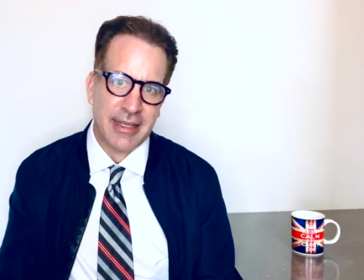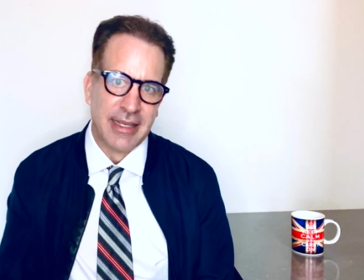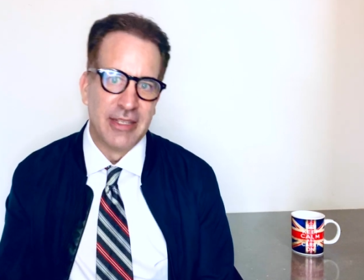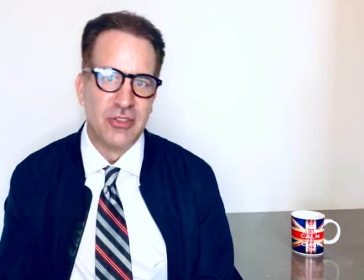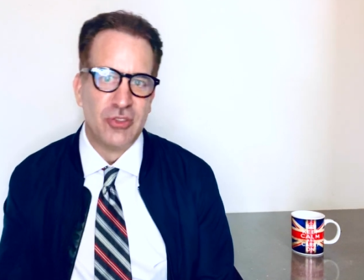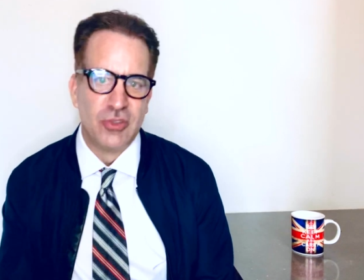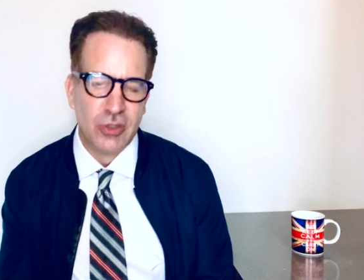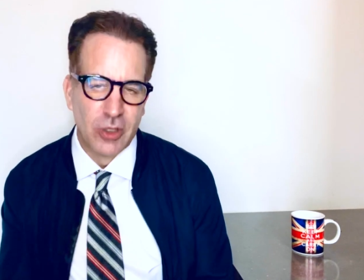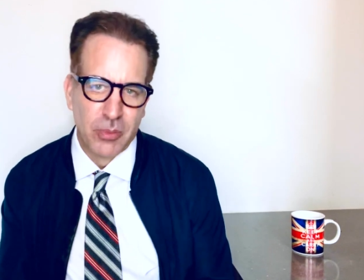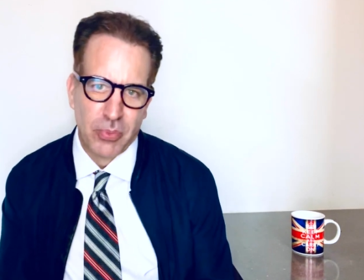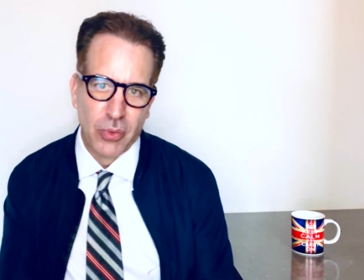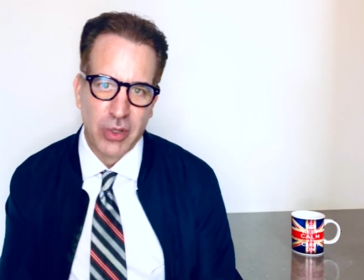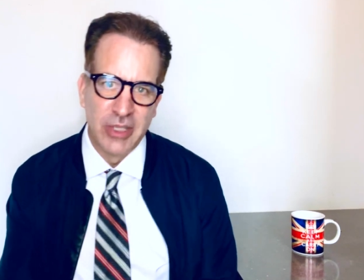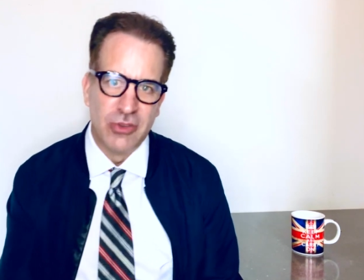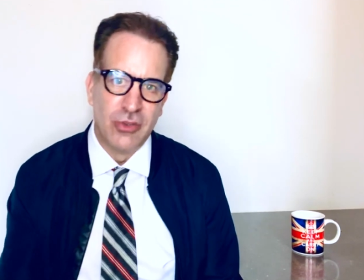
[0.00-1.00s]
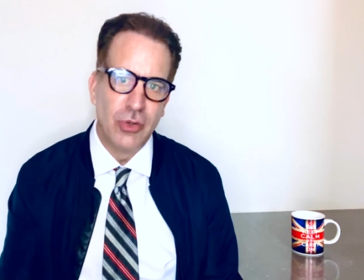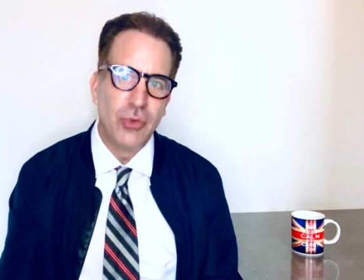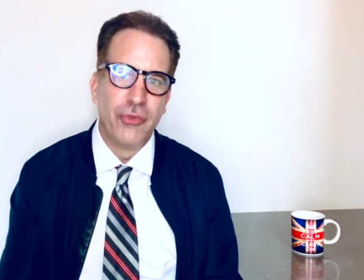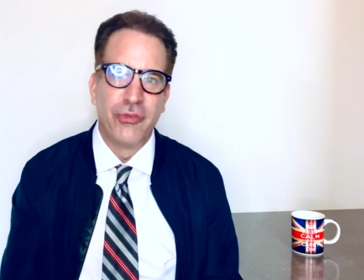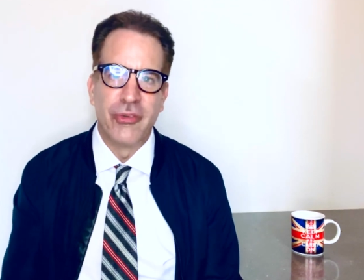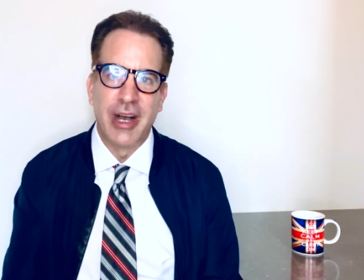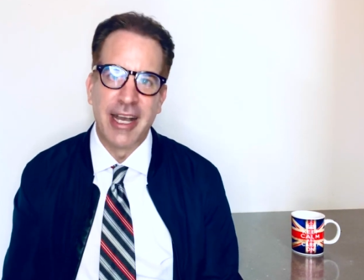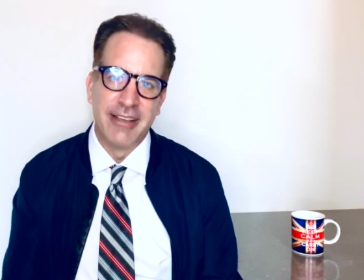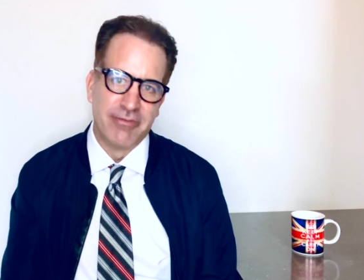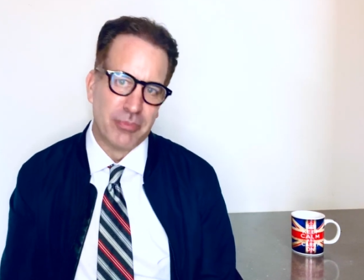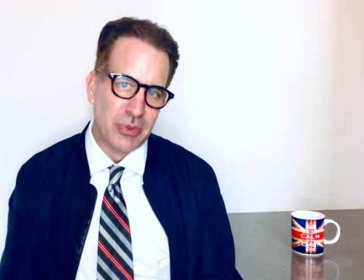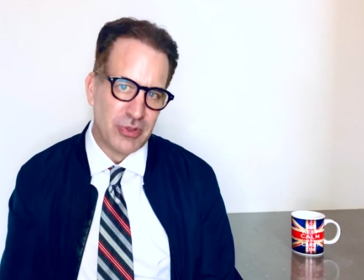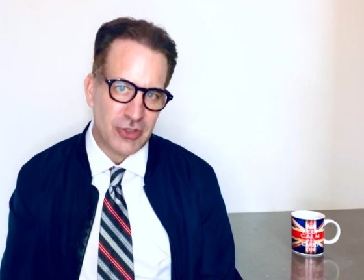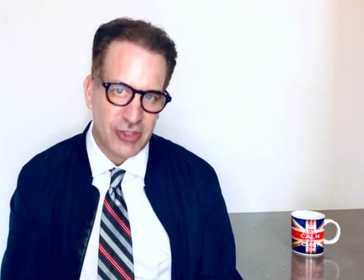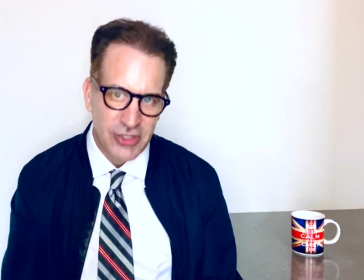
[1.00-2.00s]
and
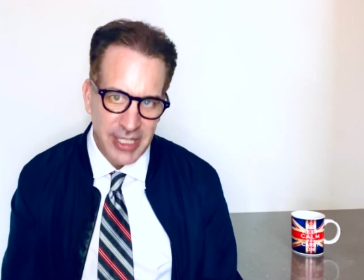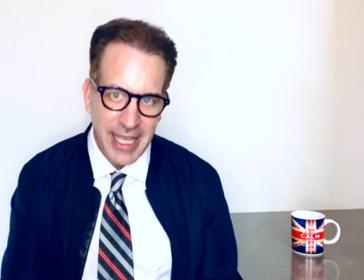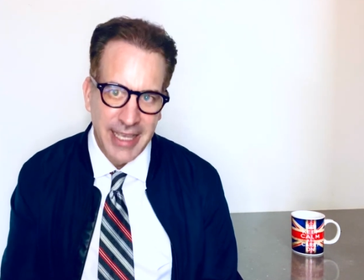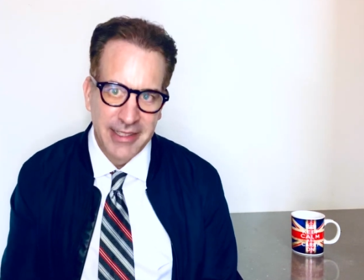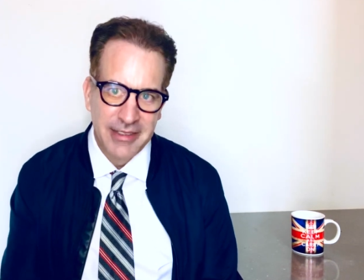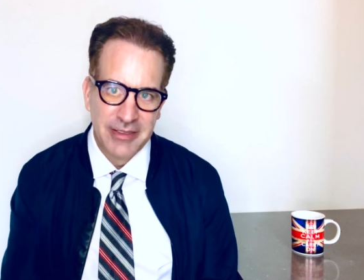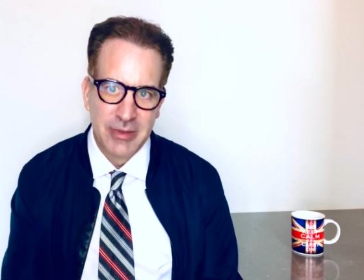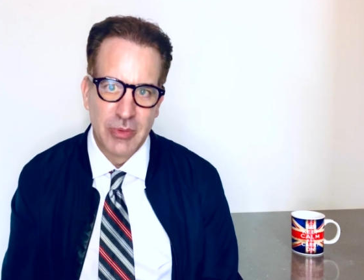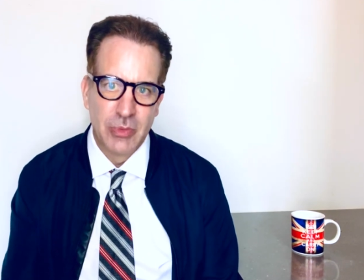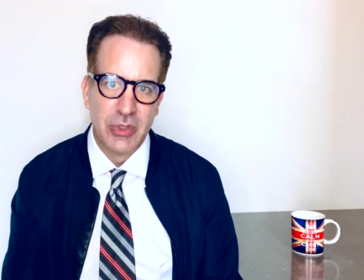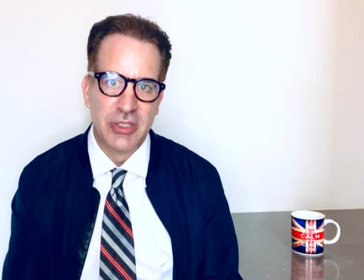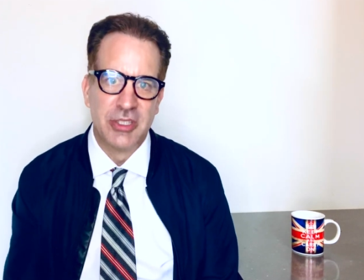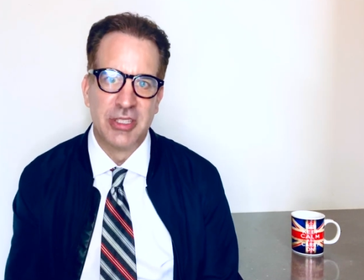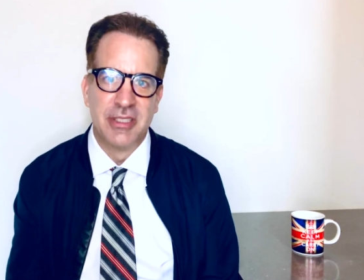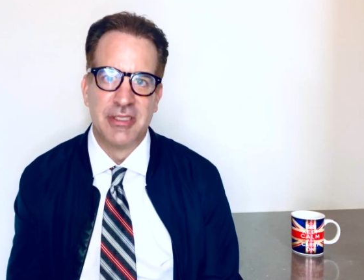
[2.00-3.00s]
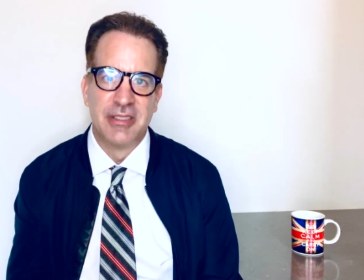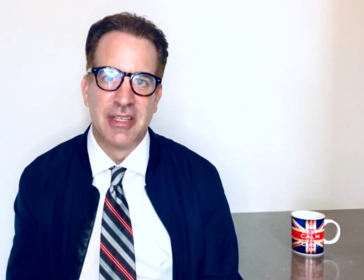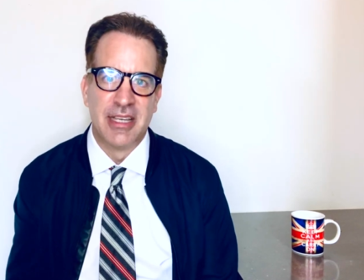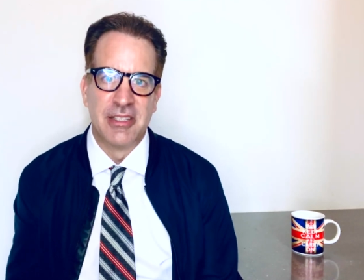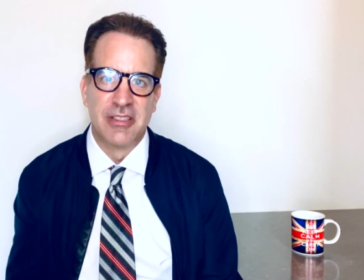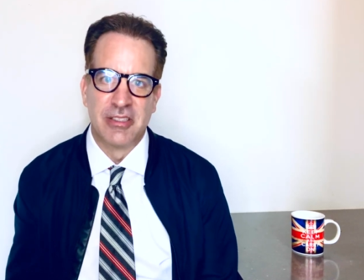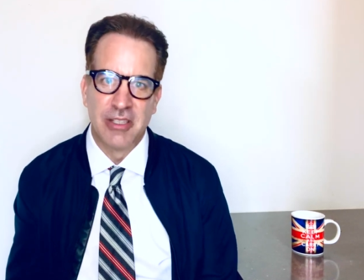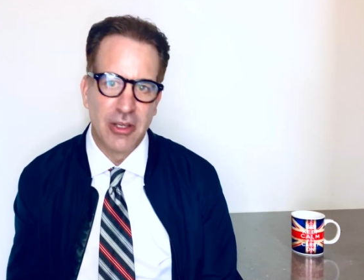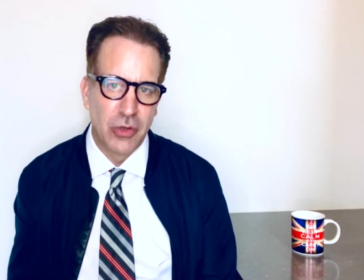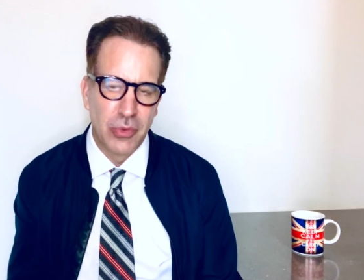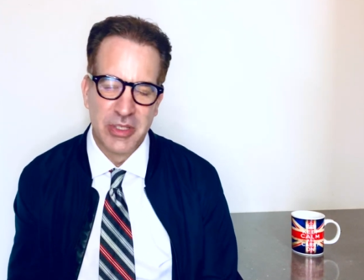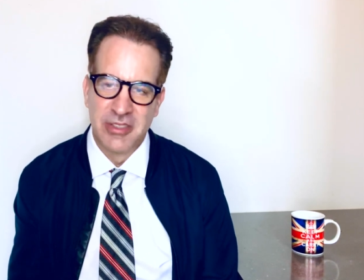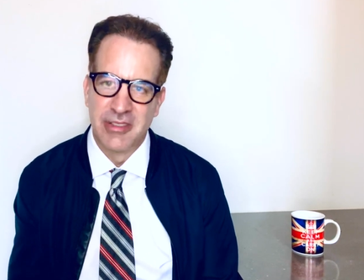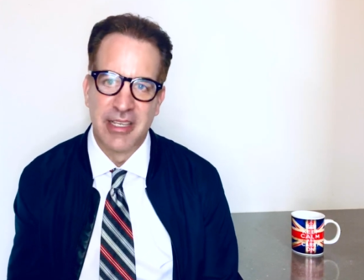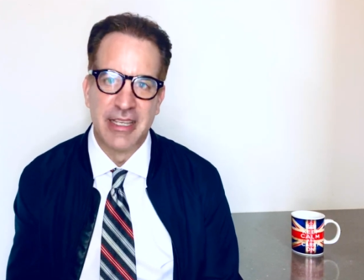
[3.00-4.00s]
0.25%, which is as low
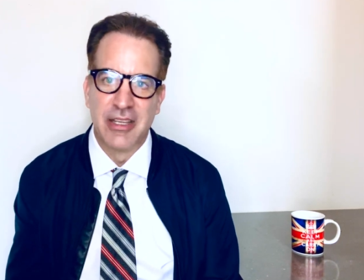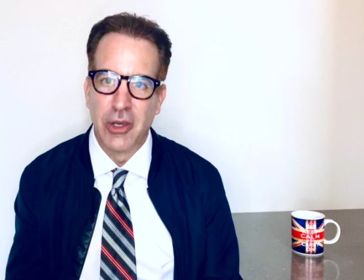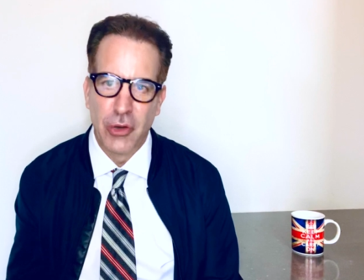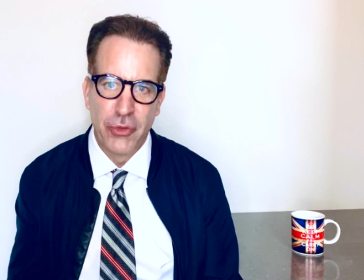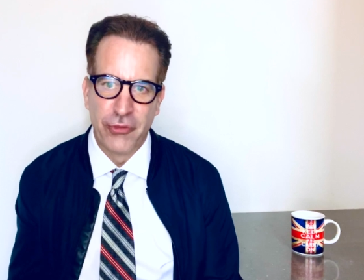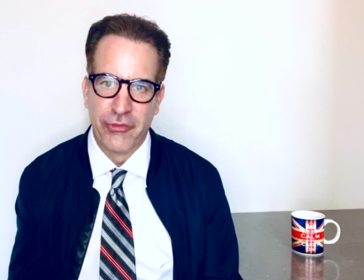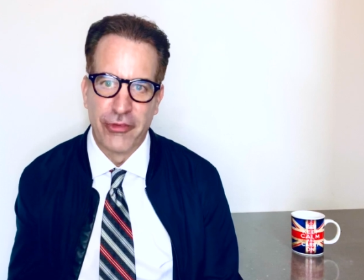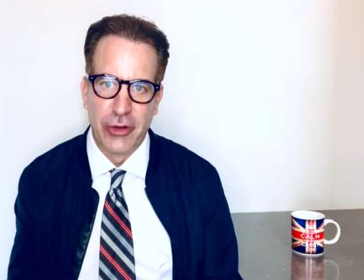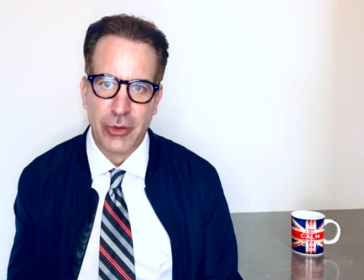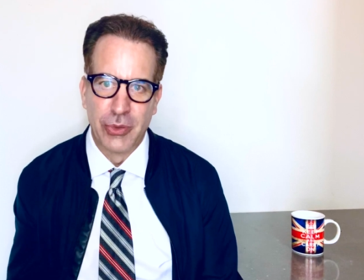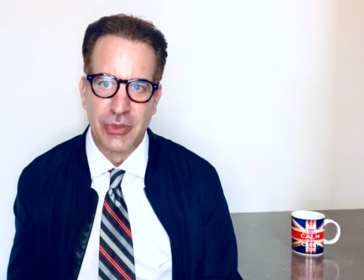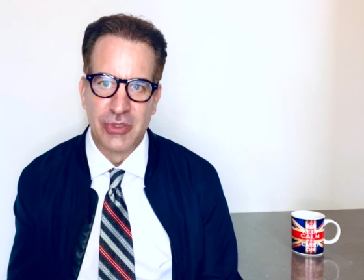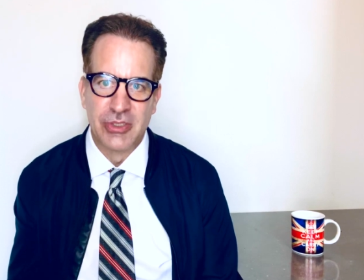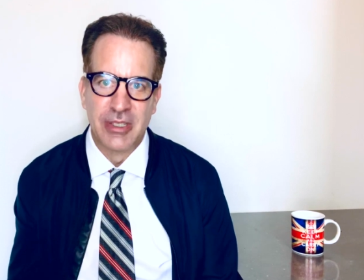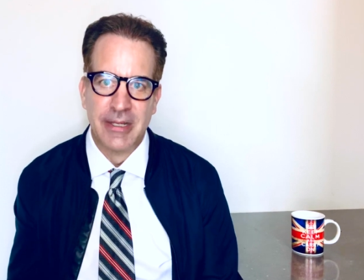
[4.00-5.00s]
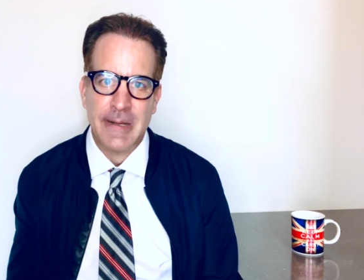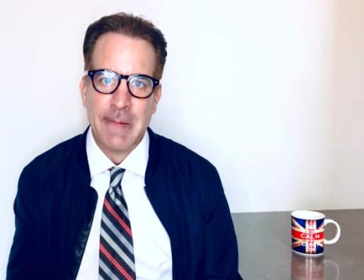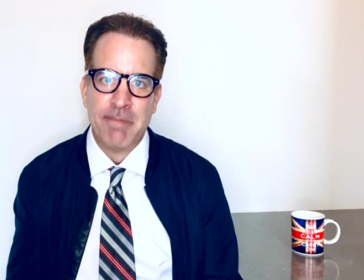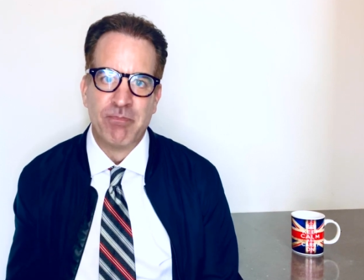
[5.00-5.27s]
as they go, folks.